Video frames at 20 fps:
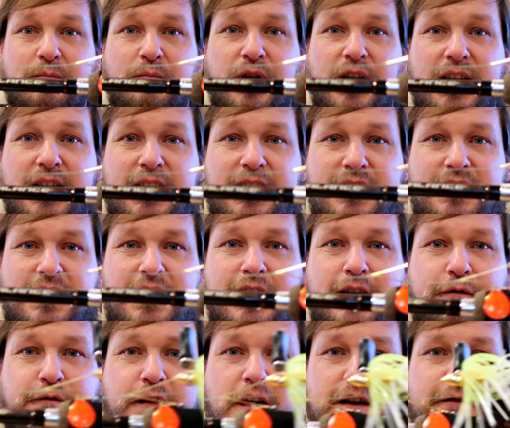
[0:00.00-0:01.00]
But it is
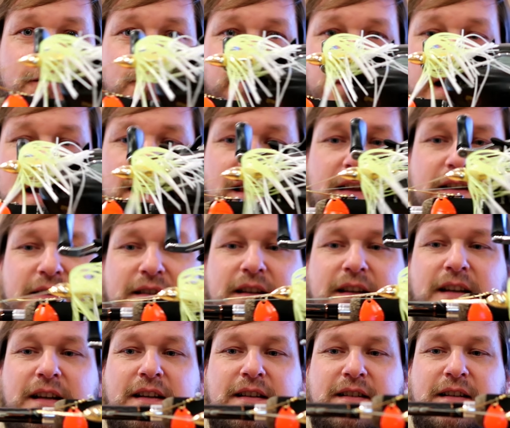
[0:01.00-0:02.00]
the favorite balance.
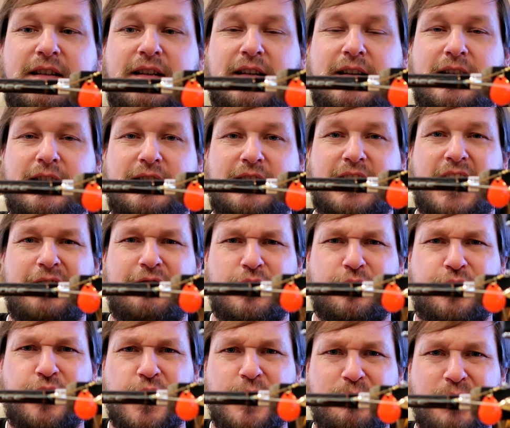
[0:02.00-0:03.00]
It is a
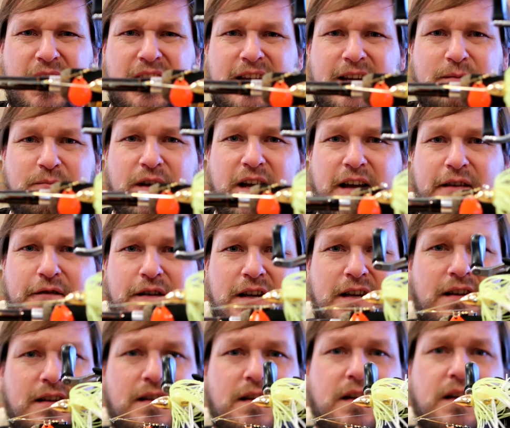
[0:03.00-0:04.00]
7-foot medium
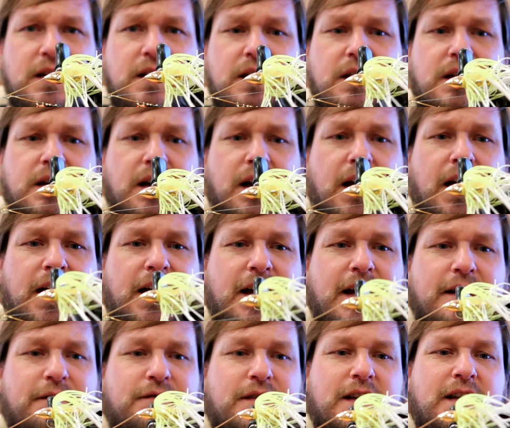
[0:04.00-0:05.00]
heavy. I
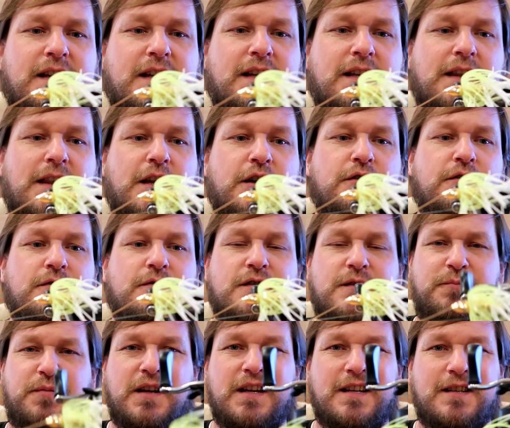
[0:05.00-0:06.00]
have the
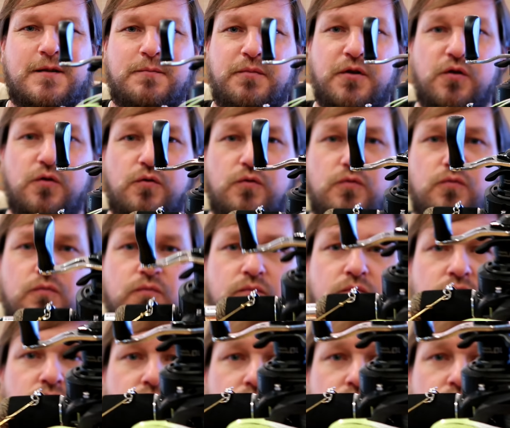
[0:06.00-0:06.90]
Lew's Speed Spool